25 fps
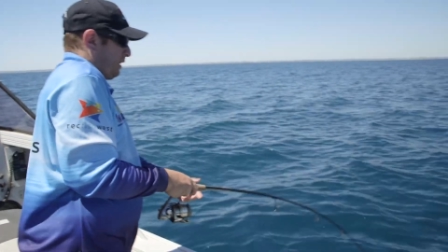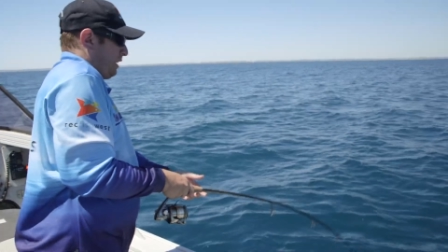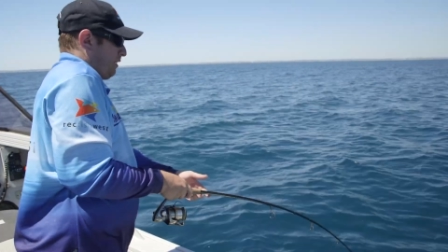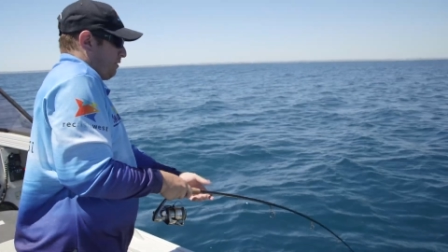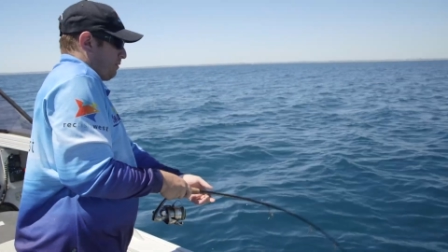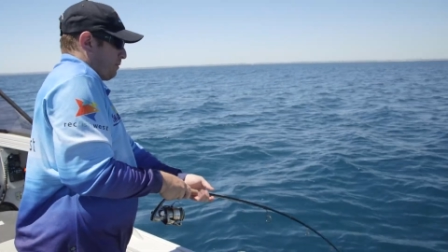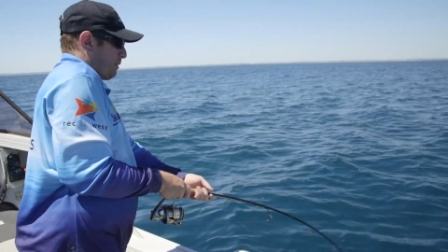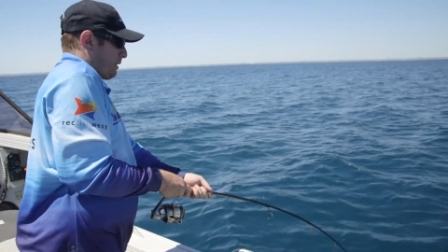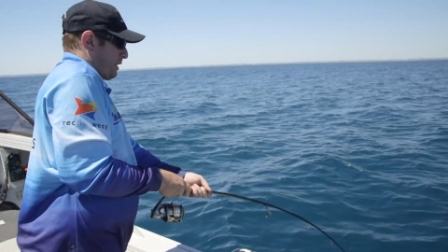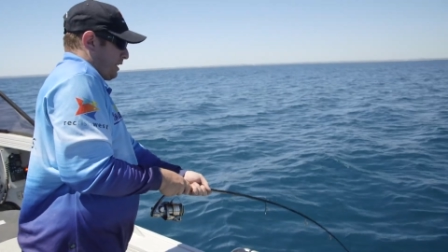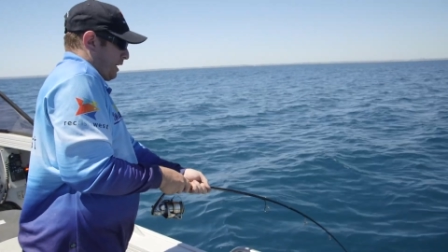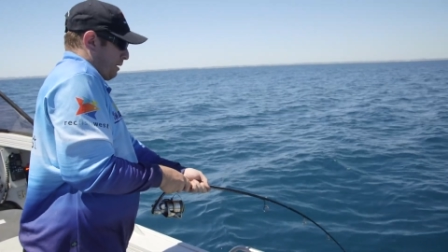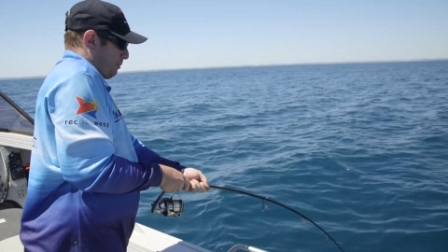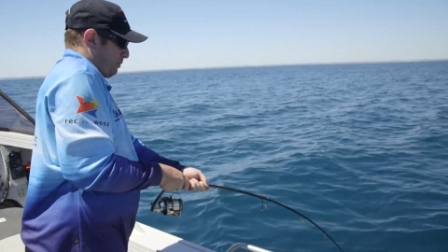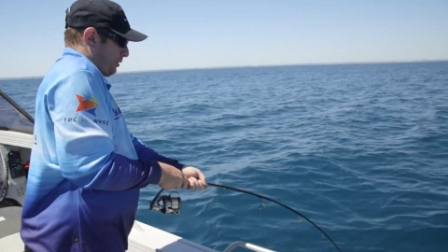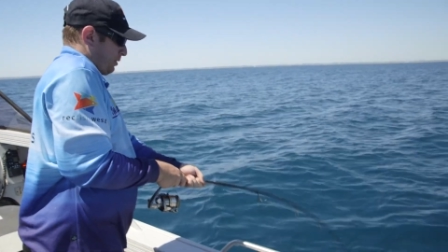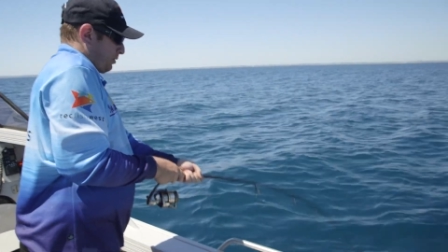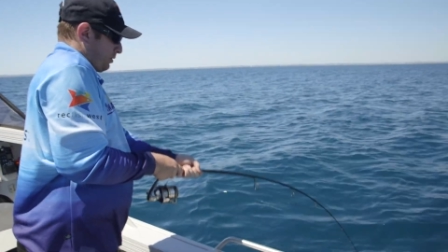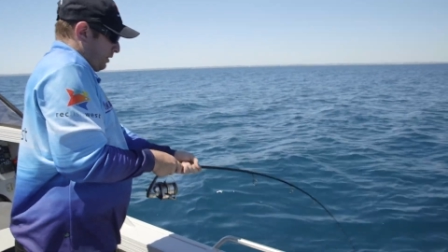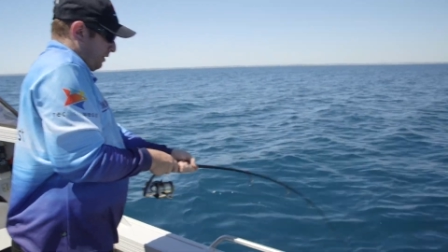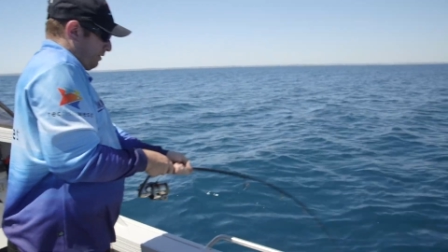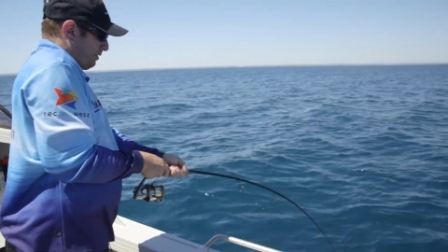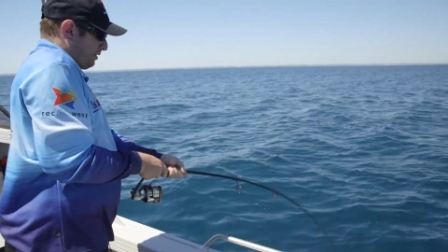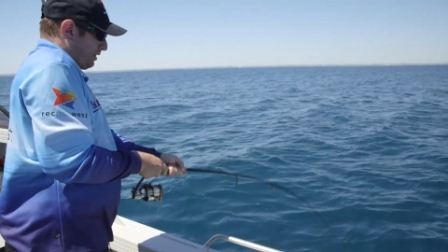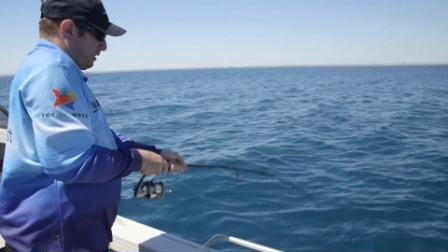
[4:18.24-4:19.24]
give them a couple
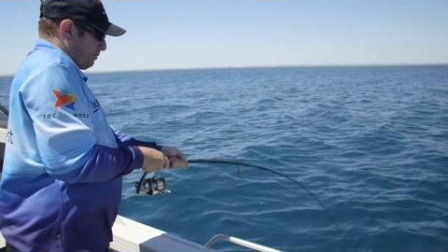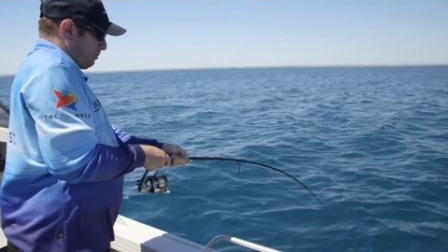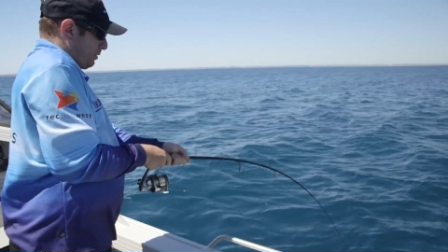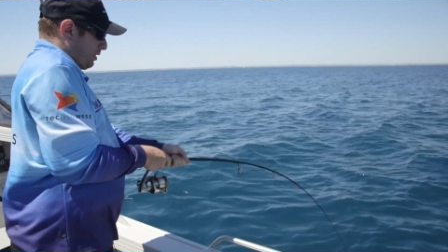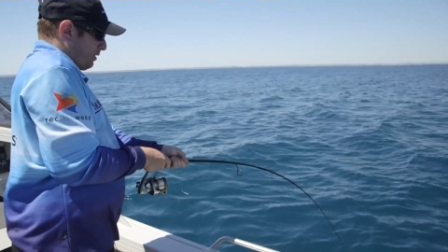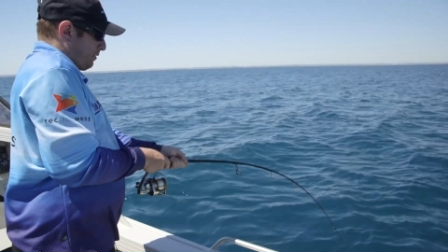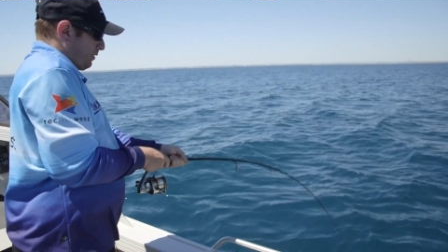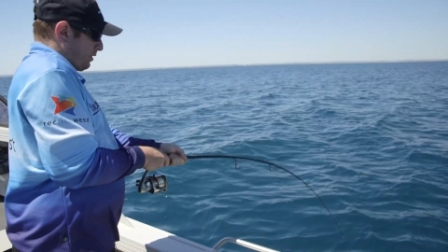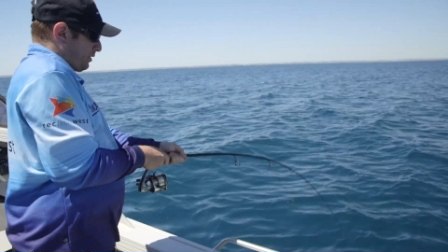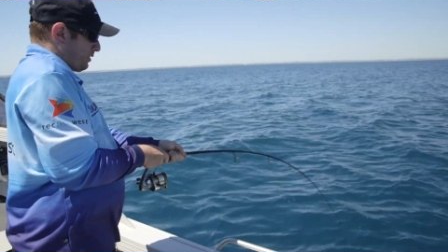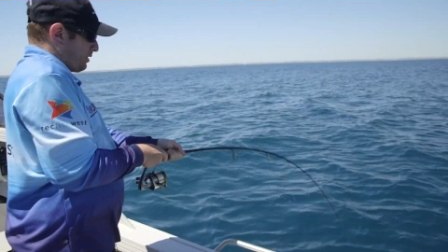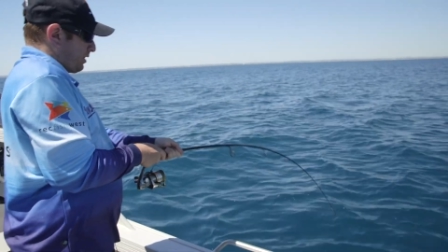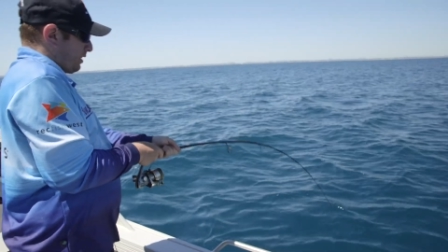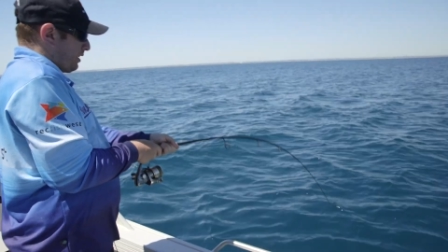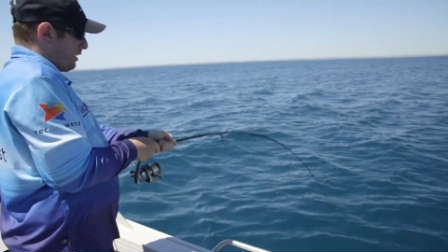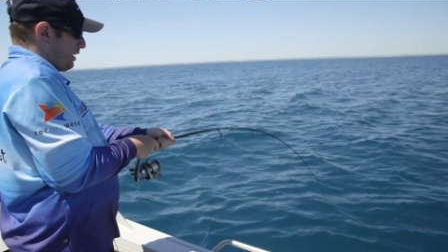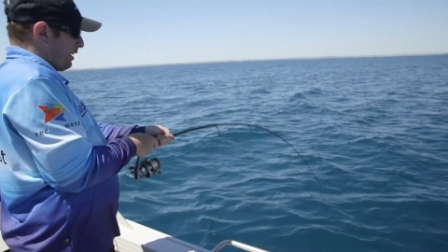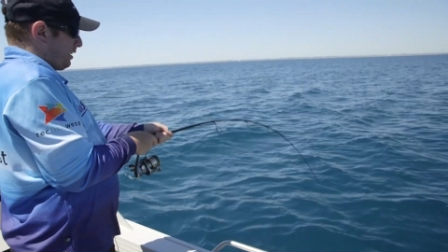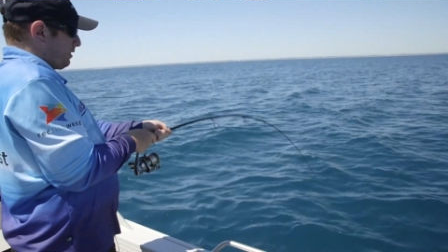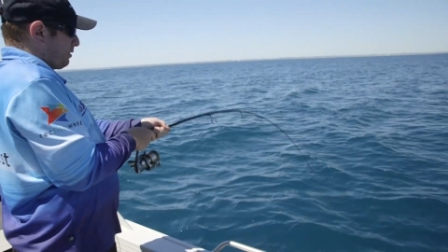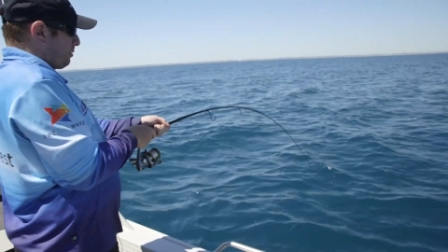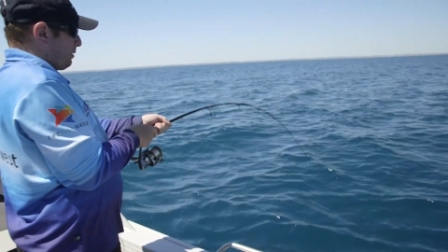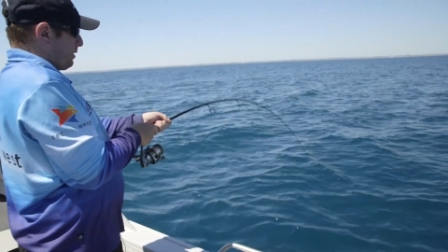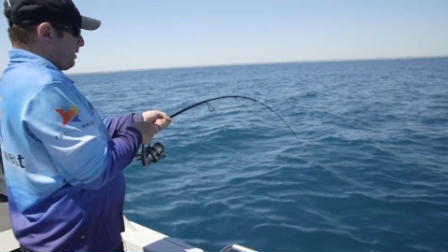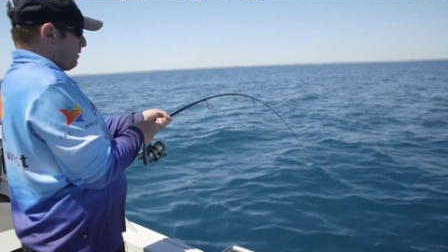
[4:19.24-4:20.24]
of drifts then move on to the
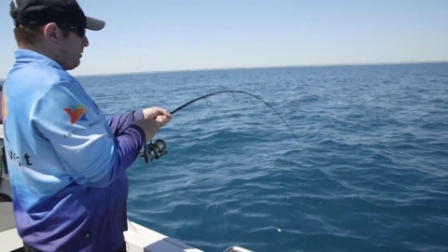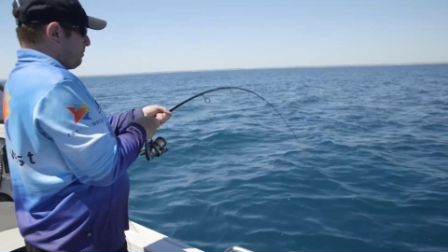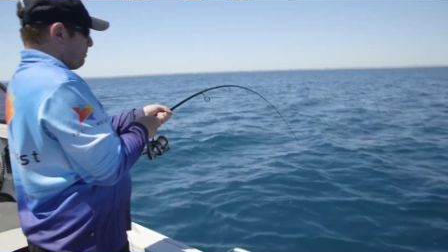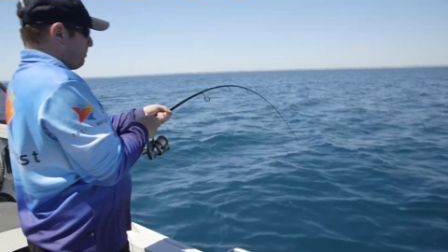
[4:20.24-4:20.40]
next one.